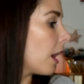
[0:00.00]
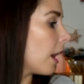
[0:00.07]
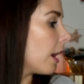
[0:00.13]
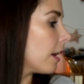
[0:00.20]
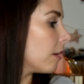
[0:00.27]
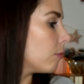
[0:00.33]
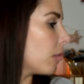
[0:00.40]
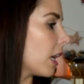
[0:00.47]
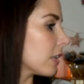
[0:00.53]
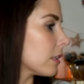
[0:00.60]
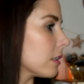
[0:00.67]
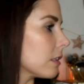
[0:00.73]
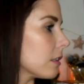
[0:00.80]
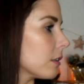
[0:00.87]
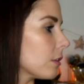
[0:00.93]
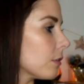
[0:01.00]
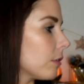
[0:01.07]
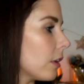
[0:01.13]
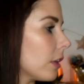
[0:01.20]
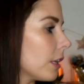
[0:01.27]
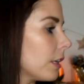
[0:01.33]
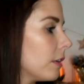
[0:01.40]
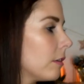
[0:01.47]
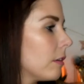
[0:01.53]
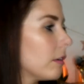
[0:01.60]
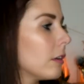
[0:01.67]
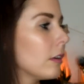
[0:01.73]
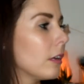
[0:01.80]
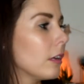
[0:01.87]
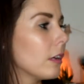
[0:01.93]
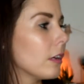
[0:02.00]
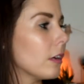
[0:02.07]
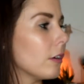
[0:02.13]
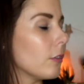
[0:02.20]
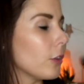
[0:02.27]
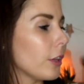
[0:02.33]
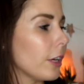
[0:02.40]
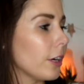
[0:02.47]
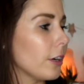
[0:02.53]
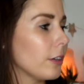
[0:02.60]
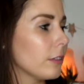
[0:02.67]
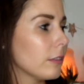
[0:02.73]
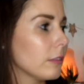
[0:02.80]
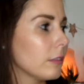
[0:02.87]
I have boxes that are falling over there.